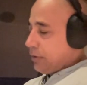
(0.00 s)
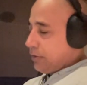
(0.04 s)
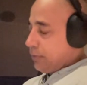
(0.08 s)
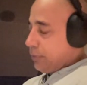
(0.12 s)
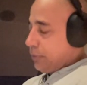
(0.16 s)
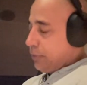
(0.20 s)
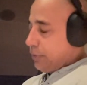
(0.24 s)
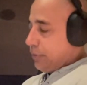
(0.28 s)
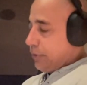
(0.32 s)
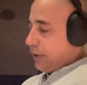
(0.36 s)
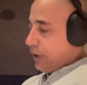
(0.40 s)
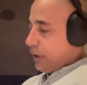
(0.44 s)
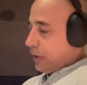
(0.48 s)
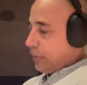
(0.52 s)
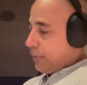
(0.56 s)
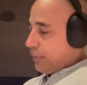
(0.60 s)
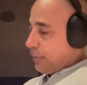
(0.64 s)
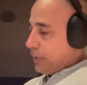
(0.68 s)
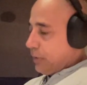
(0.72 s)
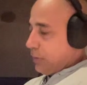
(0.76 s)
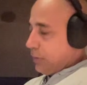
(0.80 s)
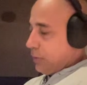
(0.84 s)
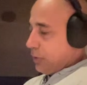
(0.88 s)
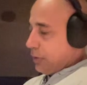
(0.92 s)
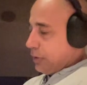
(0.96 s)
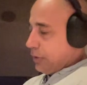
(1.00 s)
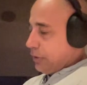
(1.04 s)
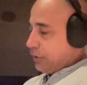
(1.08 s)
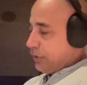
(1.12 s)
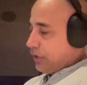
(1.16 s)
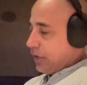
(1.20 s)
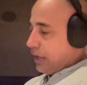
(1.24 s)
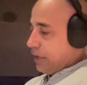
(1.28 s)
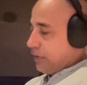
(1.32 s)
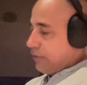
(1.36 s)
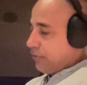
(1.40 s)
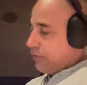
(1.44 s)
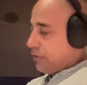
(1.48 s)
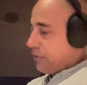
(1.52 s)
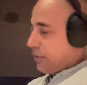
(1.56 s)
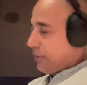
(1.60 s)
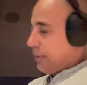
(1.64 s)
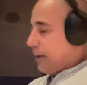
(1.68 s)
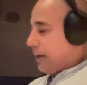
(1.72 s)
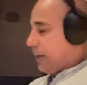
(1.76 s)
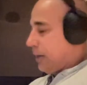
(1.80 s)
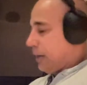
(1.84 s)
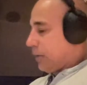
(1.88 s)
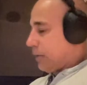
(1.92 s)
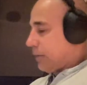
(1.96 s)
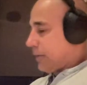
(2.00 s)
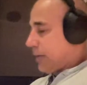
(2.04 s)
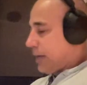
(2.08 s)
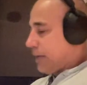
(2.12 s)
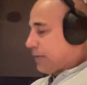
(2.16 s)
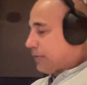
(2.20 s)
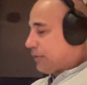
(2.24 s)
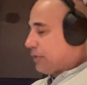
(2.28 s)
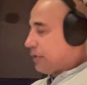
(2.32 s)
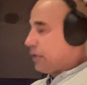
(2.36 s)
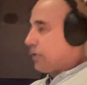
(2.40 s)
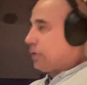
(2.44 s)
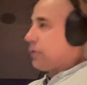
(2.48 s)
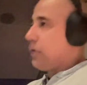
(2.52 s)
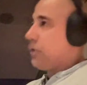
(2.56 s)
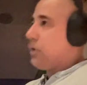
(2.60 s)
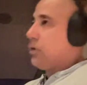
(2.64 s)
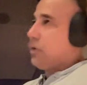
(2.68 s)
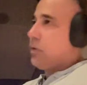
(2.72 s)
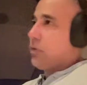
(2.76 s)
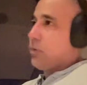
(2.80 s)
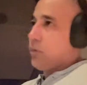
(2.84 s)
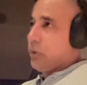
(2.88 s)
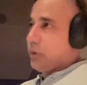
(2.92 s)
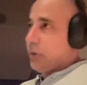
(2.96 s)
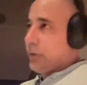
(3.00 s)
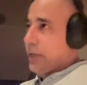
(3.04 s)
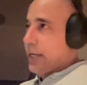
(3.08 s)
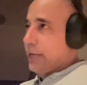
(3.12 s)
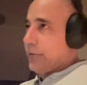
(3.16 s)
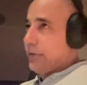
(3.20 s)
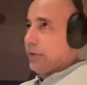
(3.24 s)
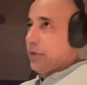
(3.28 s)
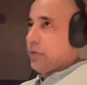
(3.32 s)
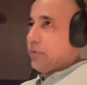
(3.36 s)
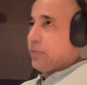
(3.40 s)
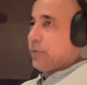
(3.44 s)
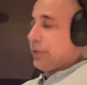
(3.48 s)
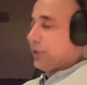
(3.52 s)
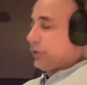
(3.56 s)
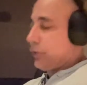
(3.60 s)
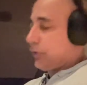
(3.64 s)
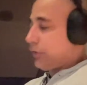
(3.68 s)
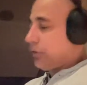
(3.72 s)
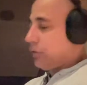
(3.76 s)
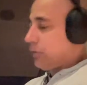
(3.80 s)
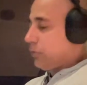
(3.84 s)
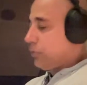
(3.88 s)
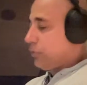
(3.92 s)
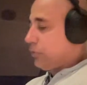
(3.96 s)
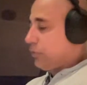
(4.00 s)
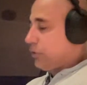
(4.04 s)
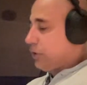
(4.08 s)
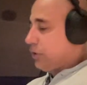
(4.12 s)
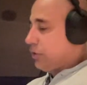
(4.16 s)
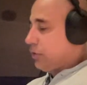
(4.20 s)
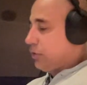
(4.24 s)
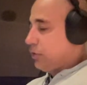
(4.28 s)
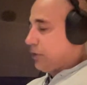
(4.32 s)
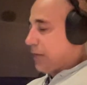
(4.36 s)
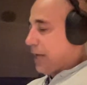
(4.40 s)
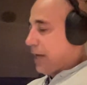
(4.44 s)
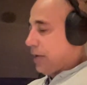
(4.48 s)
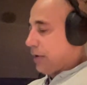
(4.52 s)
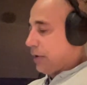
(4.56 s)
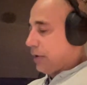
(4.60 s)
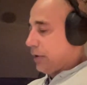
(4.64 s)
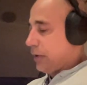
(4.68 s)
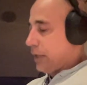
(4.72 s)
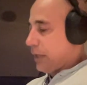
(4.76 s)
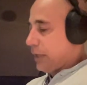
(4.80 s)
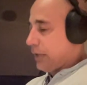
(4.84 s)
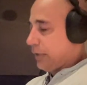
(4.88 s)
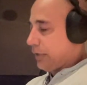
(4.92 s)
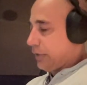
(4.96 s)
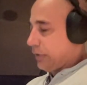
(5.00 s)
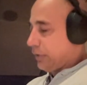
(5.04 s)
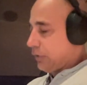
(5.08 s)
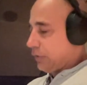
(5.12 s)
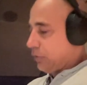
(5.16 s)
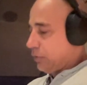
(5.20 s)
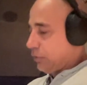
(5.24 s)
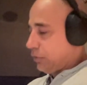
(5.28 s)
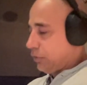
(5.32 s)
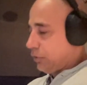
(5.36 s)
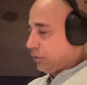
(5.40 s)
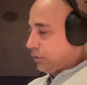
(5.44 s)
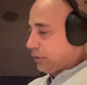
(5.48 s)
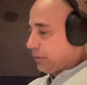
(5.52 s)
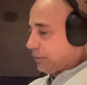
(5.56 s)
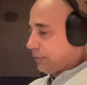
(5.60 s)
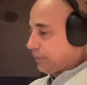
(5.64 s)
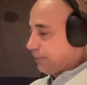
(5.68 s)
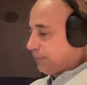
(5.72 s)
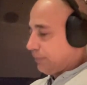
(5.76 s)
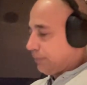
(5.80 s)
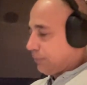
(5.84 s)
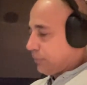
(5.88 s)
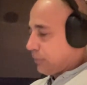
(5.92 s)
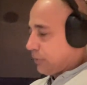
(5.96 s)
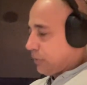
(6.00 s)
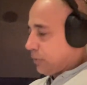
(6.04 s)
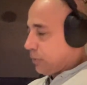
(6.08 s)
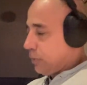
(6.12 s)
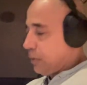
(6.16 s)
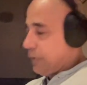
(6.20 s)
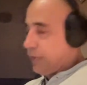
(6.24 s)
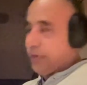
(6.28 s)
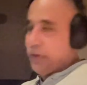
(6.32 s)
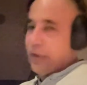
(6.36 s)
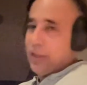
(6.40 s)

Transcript: Fluid therapy was changed from LRS, or lactated vinegar solution, to an alkalizing solution with